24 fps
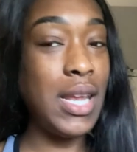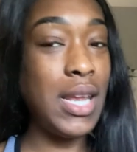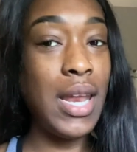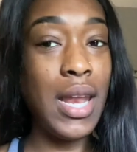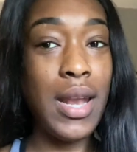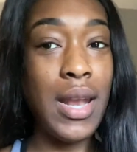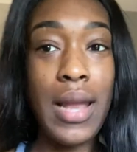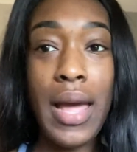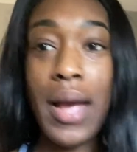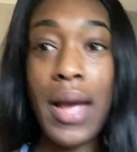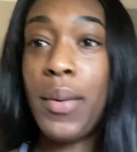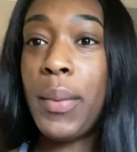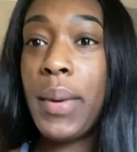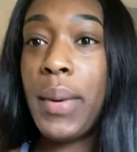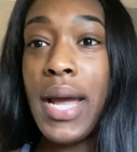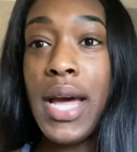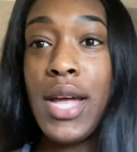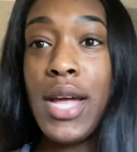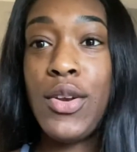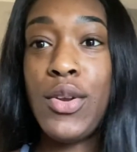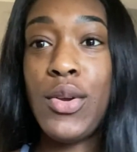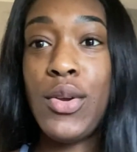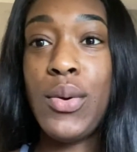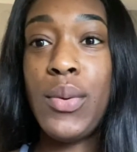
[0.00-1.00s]
and like what I
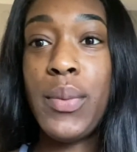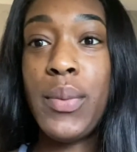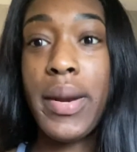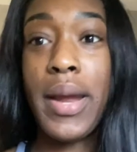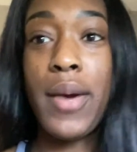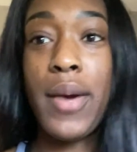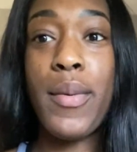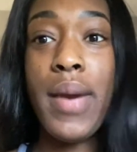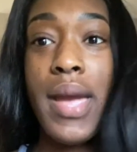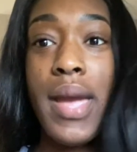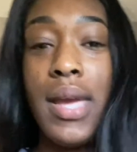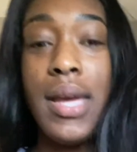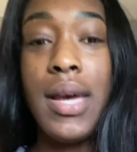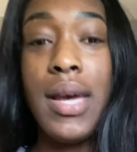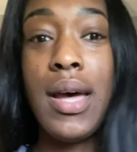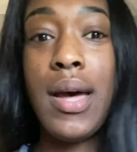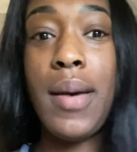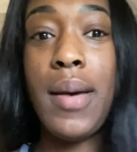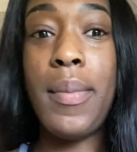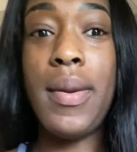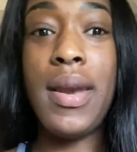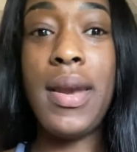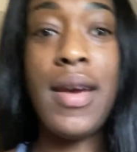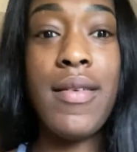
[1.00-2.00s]
do when I wake
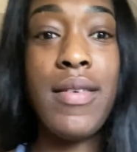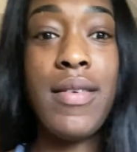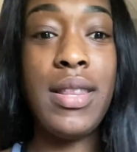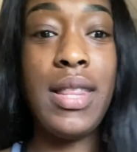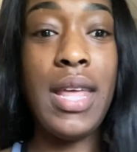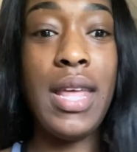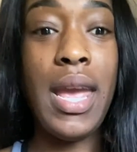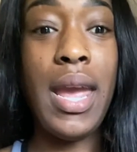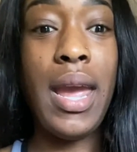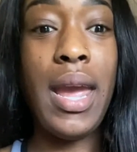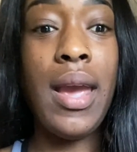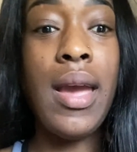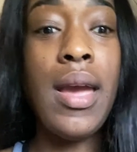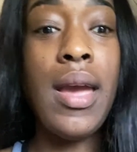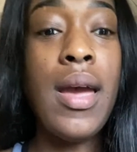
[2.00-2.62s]
up and everything.